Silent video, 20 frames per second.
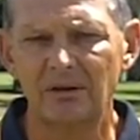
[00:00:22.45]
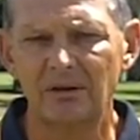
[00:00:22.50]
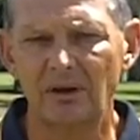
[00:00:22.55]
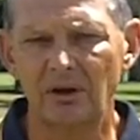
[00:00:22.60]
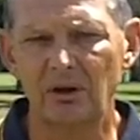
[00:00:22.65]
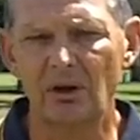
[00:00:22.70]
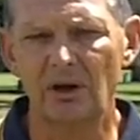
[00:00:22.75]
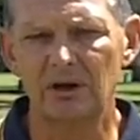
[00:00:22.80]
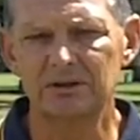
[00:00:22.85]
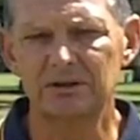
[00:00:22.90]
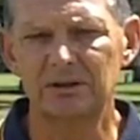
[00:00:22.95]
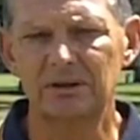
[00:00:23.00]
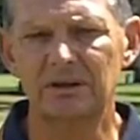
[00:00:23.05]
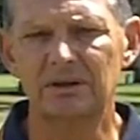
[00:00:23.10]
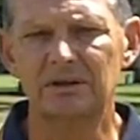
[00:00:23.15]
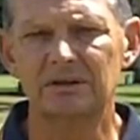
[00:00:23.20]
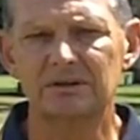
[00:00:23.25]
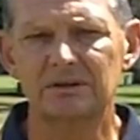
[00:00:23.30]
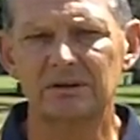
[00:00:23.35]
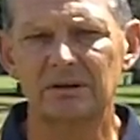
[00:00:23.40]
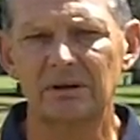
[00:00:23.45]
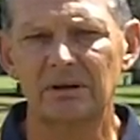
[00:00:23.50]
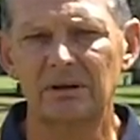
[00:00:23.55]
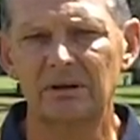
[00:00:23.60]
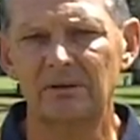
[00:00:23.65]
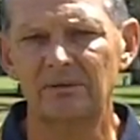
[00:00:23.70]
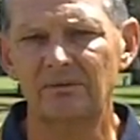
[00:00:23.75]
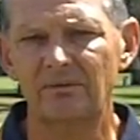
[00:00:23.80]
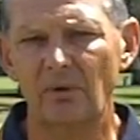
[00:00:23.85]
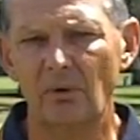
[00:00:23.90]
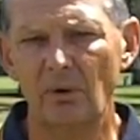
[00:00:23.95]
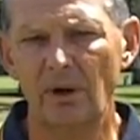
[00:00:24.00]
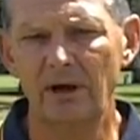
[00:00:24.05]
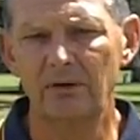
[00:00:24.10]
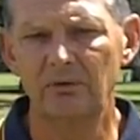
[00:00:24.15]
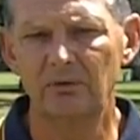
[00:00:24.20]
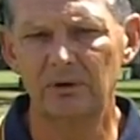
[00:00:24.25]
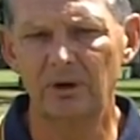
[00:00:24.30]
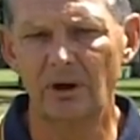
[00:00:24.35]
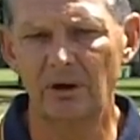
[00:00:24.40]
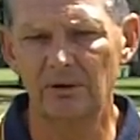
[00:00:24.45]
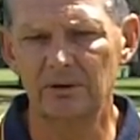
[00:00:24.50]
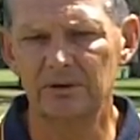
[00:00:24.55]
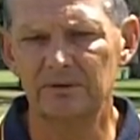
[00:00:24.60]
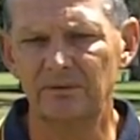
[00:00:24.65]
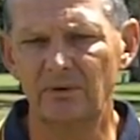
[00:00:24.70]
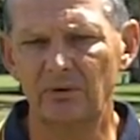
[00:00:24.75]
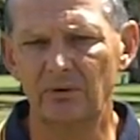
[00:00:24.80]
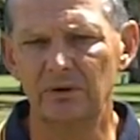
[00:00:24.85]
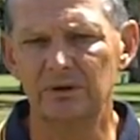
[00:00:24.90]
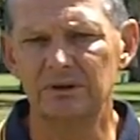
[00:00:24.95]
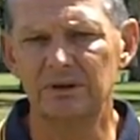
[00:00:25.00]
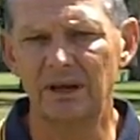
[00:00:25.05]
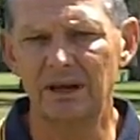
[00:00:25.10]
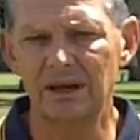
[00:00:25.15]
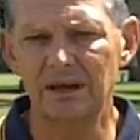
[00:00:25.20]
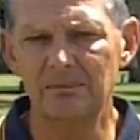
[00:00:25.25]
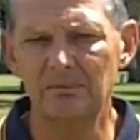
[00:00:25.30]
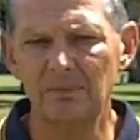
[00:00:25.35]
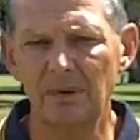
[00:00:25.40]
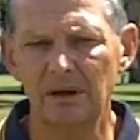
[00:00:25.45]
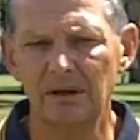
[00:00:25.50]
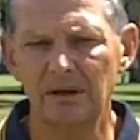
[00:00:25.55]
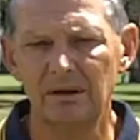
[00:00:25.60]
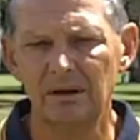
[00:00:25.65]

The cost is four hundred dollars for a team.